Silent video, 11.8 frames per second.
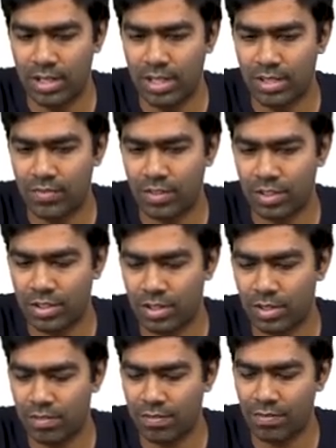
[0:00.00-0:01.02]
dysfunction.
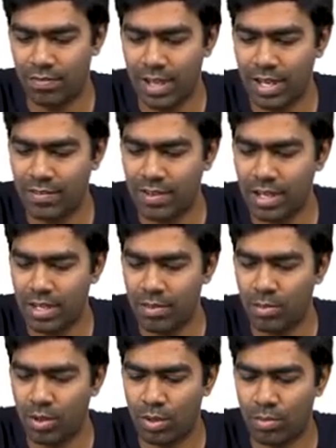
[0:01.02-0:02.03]
Very, very
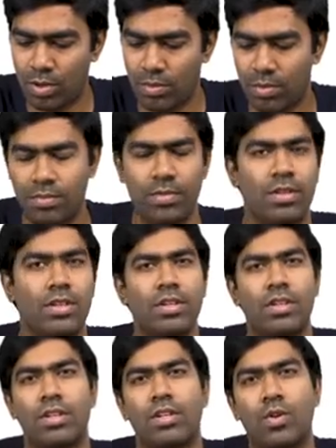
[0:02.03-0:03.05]
important problem,
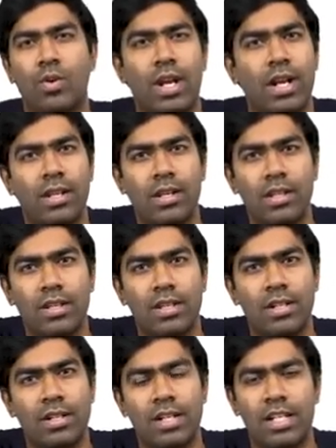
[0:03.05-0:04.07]
gonadal
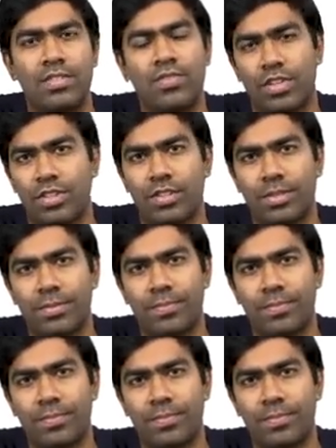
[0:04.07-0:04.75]
dysfunction.